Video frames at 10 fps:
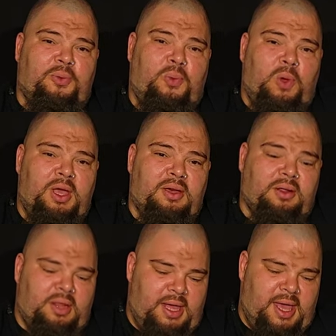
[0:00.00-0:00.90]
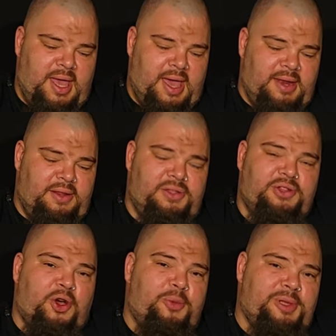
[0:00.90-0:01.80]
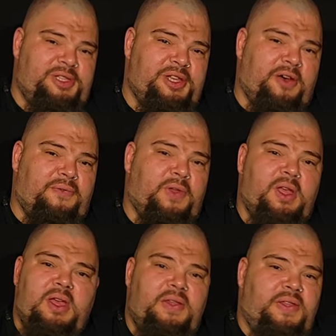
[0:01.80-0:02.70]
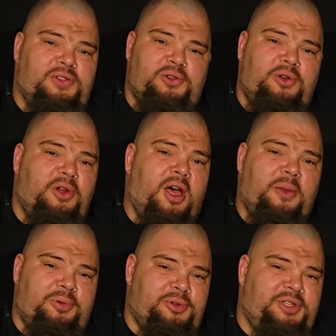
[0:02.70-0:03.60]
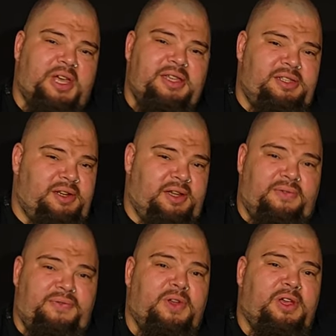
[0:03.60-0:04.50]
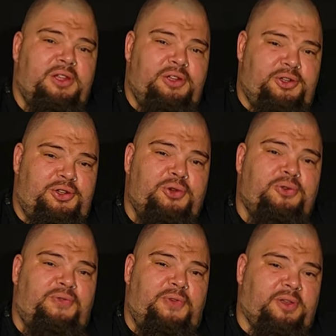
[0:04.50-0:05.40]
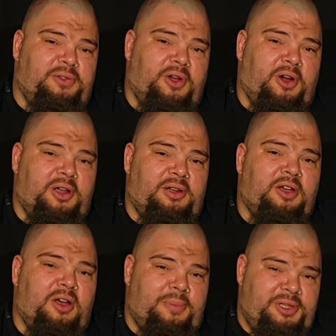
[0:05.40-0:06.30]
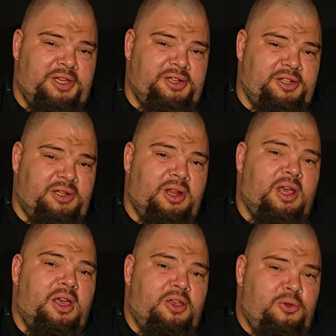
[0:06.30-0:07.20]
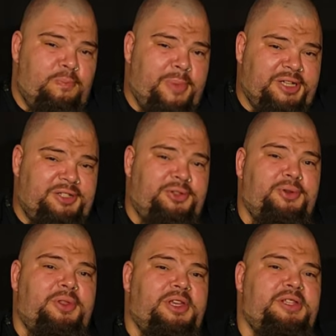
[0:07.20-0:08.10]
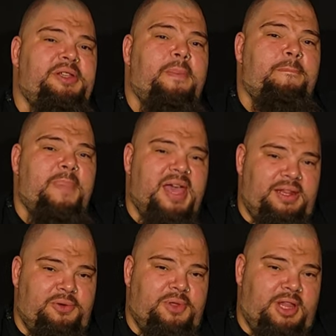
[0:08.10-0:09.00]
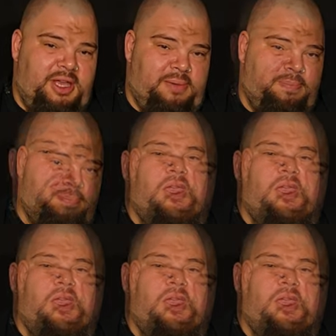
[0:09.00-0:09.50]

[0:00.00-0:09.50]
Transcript: the wheel and the scope itself, these are not precise enough to shoot field target competition. You must do this manually.